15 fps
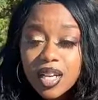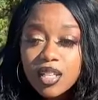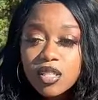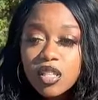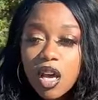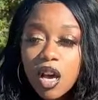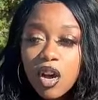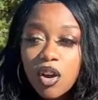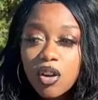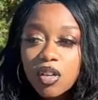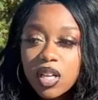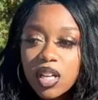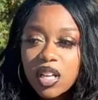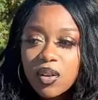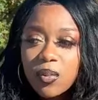So
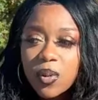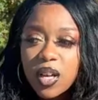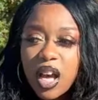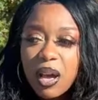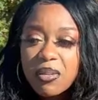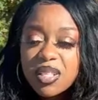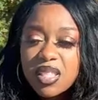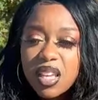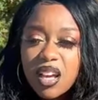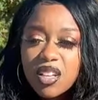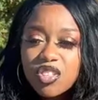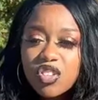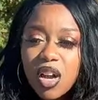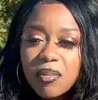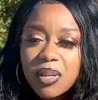what I would say on
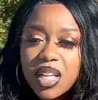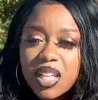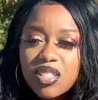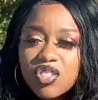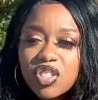trauma is